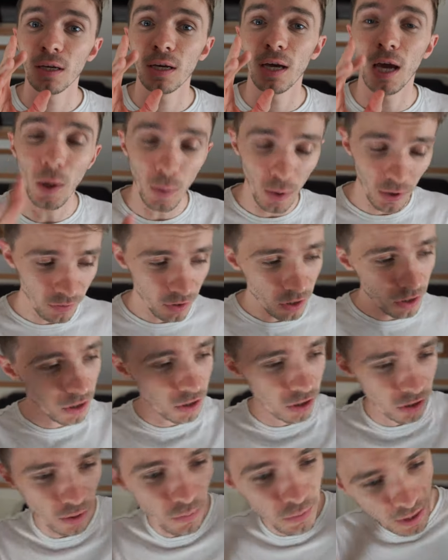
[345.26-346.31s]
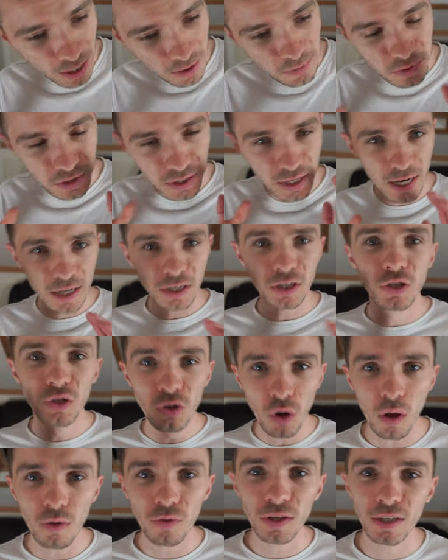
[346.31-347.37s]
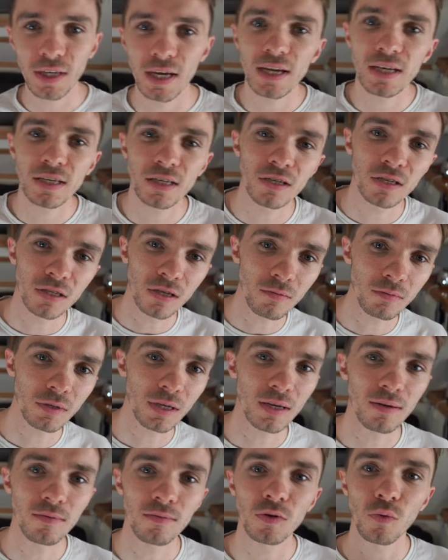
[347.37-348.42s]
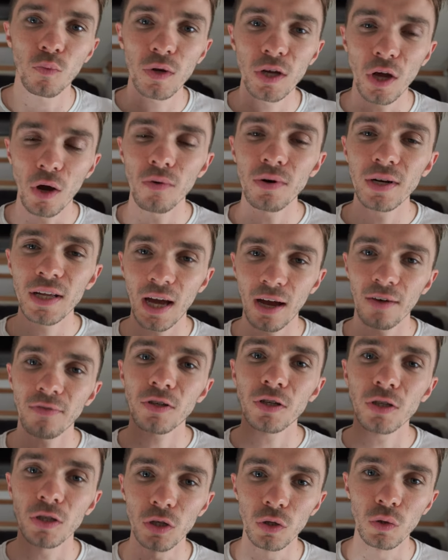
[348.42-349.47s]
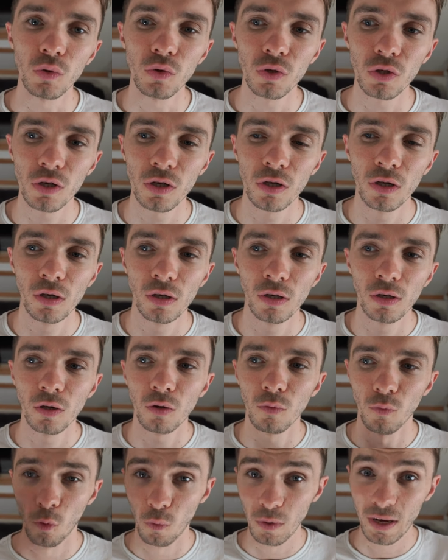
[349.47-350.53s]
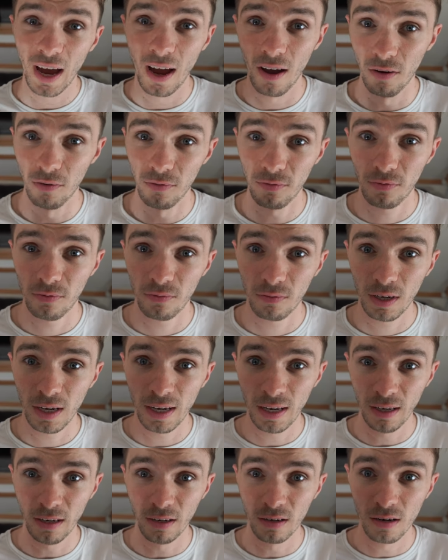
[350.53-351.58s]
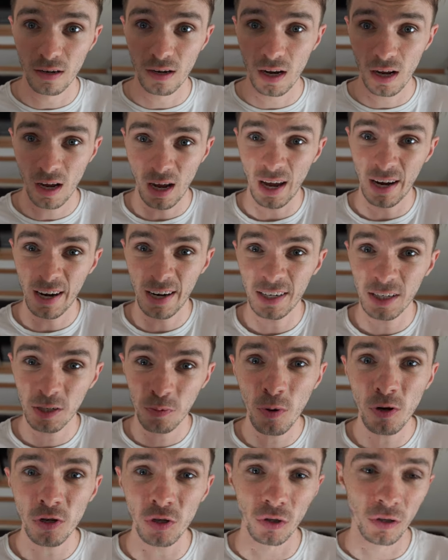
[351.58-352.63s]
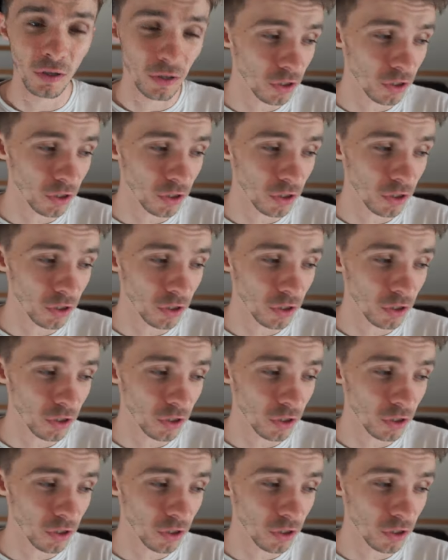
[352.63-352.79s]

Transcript: However, sometimes that is not the case, and sometimes we only have to use what we have at our disposal.